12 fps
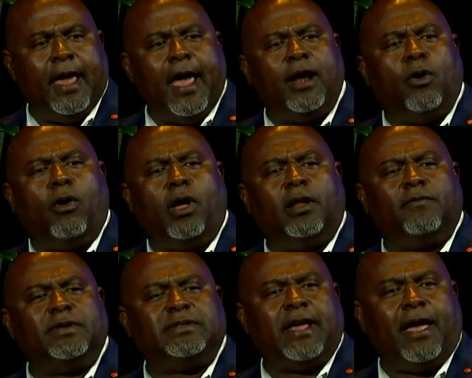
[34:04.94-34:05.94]
And all
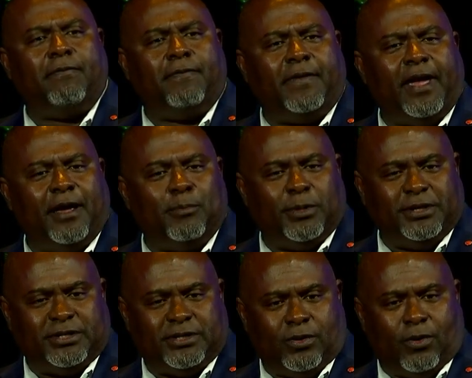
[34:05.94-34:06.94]
of us have family
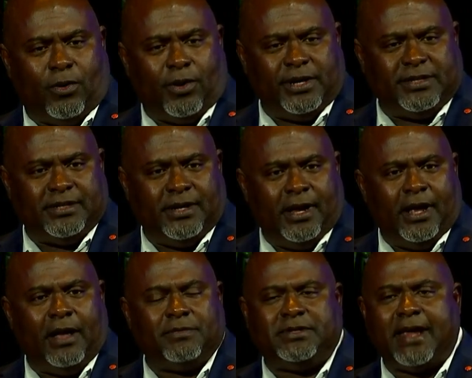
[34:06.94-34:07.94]
stories
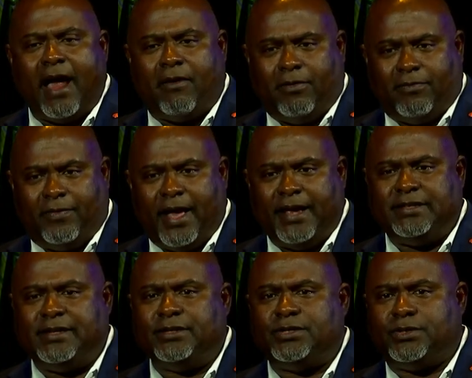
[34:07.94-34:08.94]
of
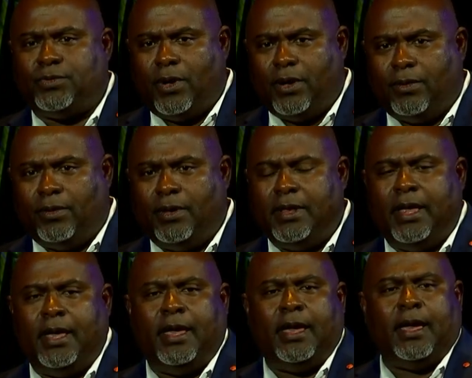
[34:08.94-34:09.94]
sacrifice and struggle
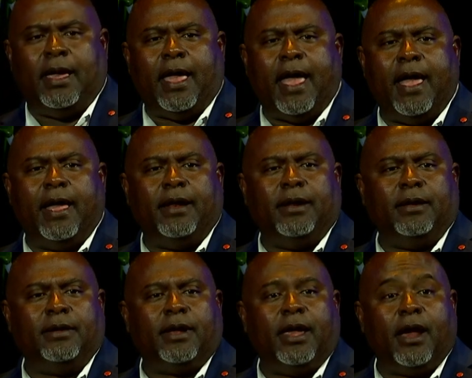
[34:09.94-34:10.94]
and
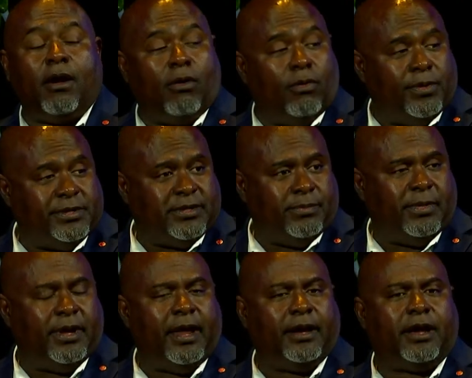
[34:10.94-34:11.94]
heroism
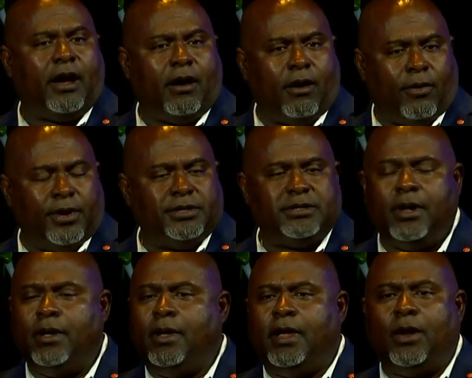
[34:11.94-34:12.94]
and courage
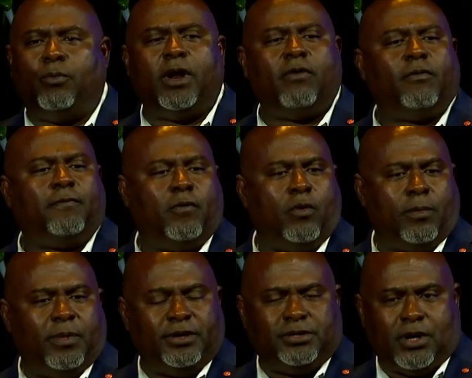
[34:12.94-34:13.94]
in whatever
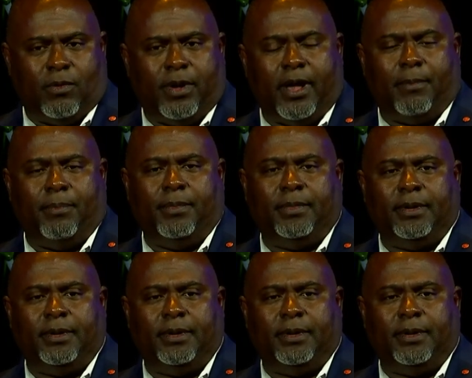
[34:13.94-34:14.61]
form they show up.